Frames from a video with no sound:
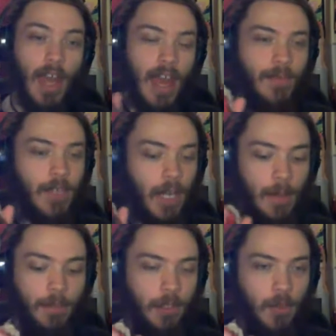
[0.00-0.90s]
have it
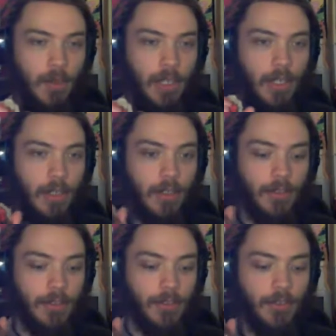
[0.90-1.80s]
uploaded
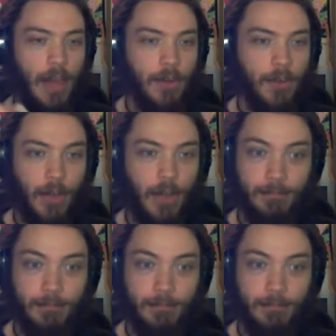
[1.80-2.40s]
Saturday.